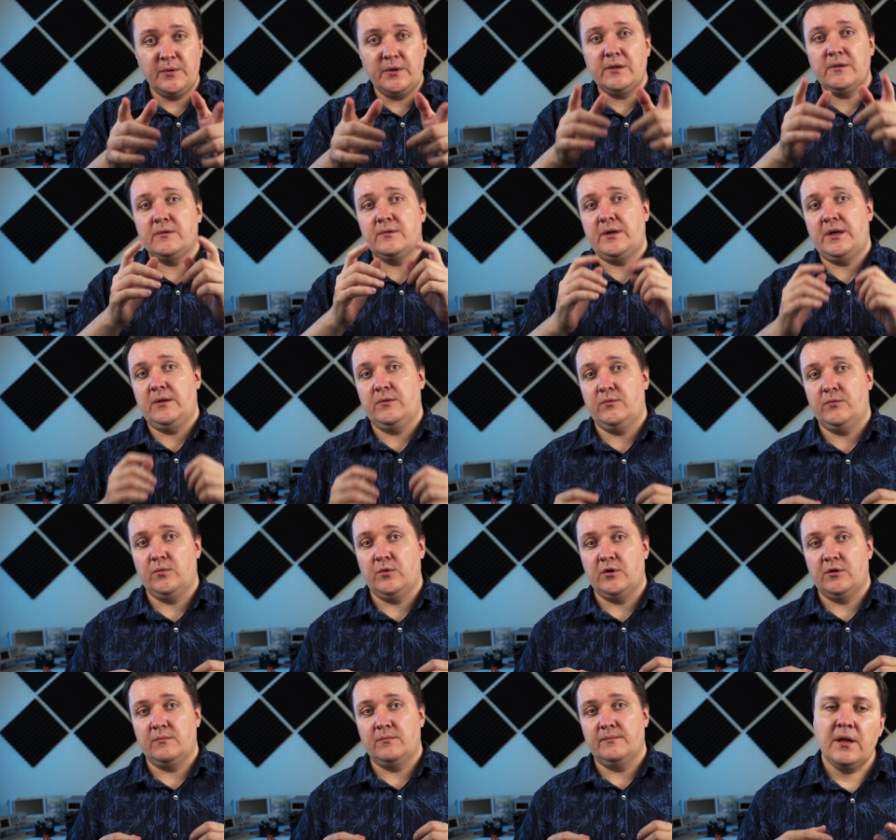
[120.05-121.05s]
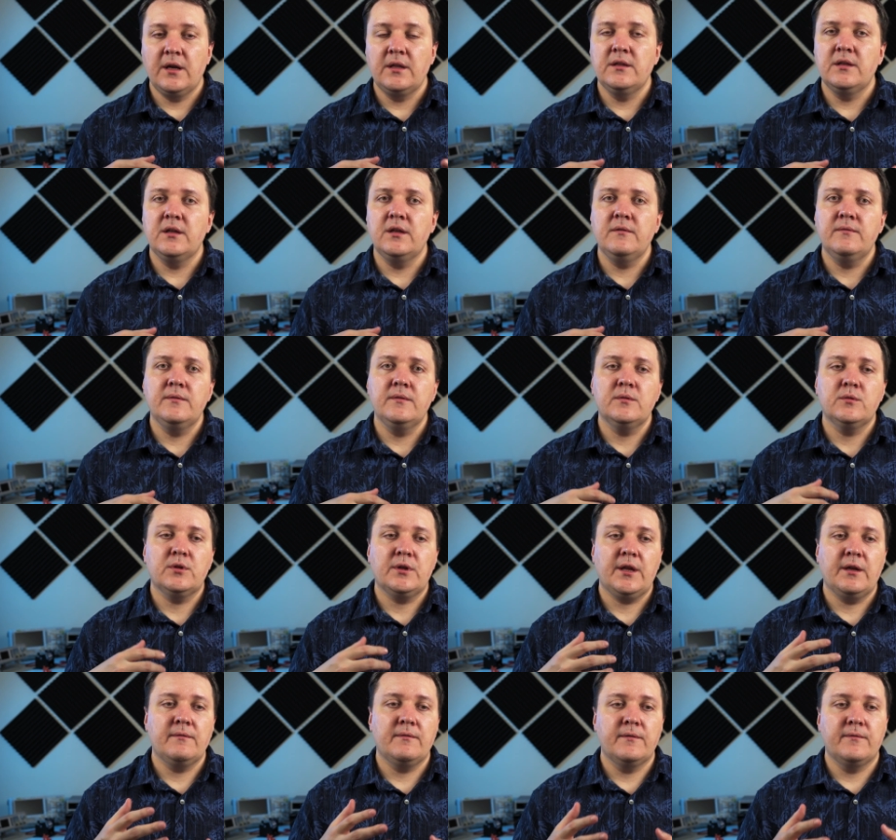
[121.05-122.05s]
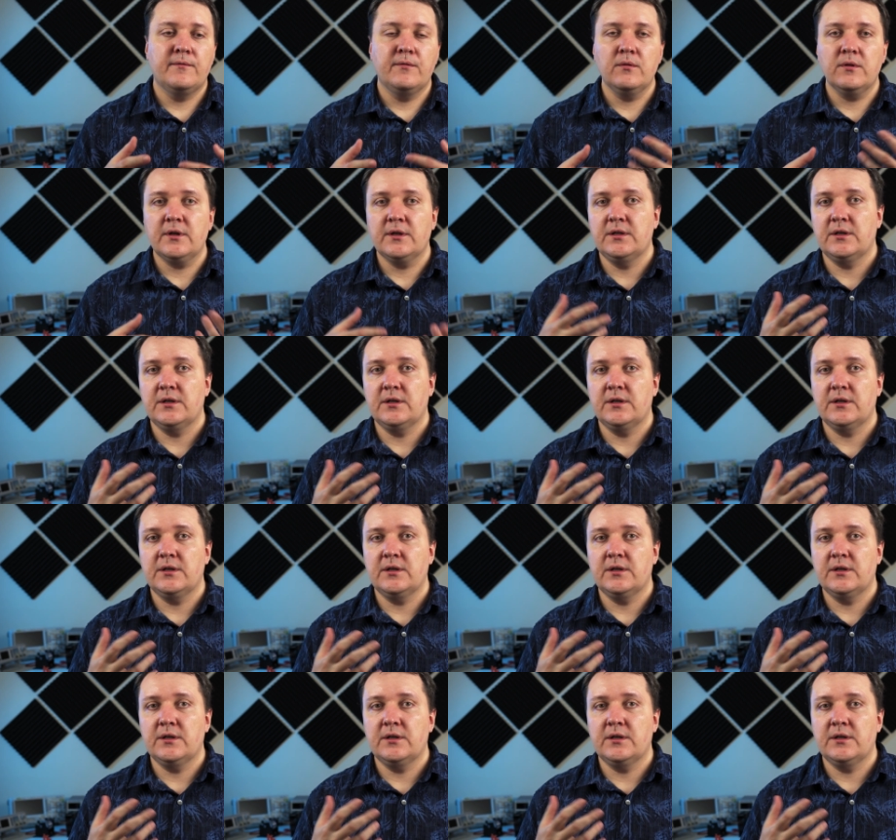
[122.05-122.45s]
real roundworm. And if we would have a full